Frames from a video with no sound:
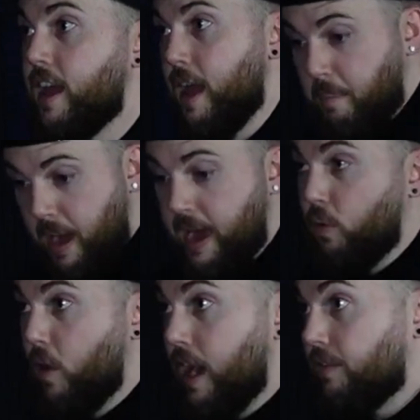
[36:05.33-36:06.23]
shredded,
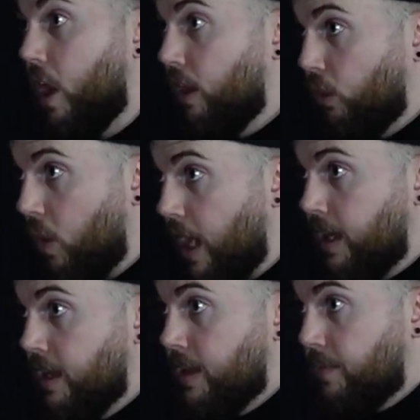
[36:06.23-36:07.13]
but I know I've got a
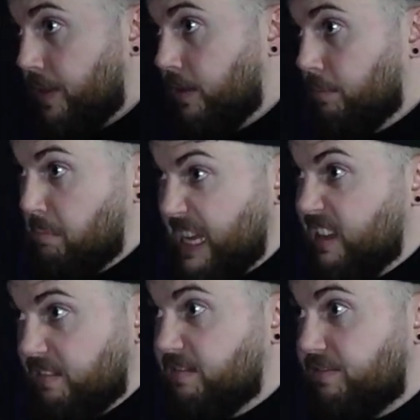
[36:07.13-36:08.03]
lot of
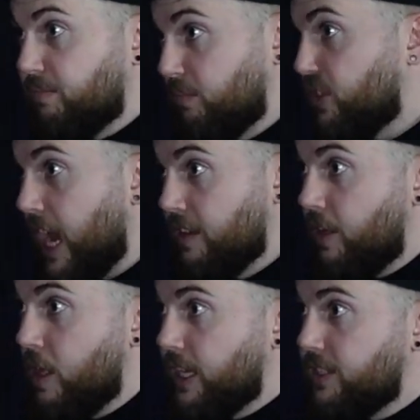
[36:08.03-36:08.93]
back meat Aye,
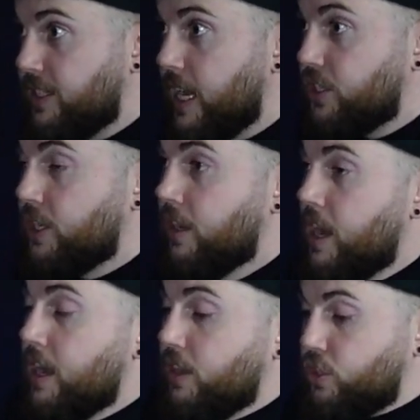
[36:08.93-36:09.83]
sitting aye, around this
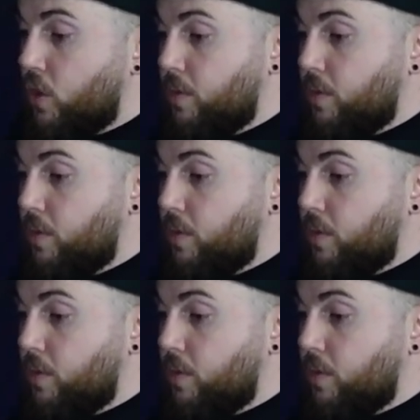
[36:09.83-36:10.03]
section. Aye.